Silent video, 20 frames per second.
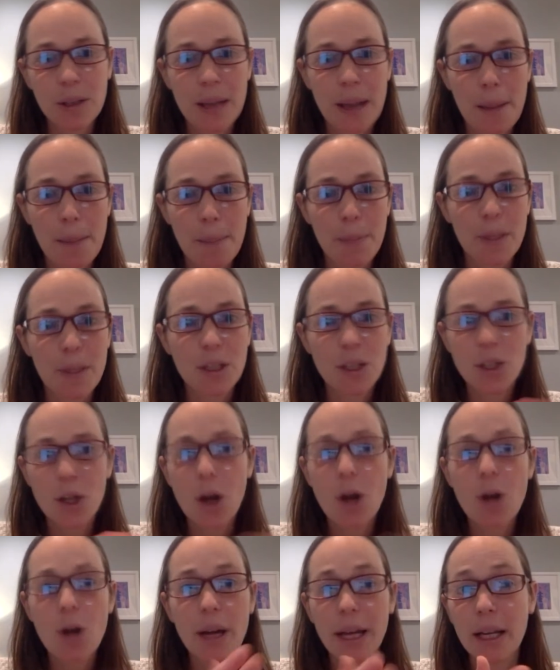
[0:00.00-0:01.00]
um,
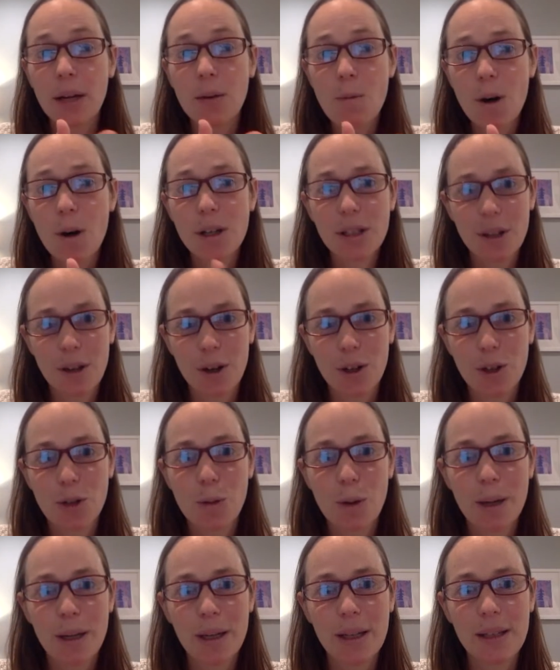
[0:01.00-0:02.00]
start getting worse in our
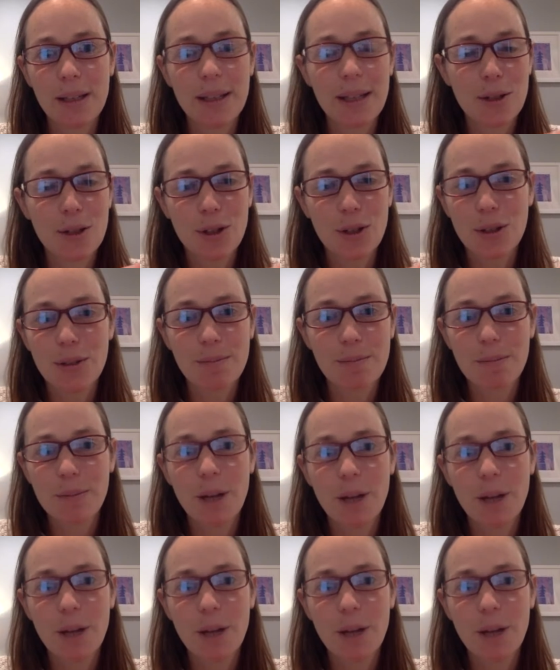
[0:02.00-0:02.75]
20s and just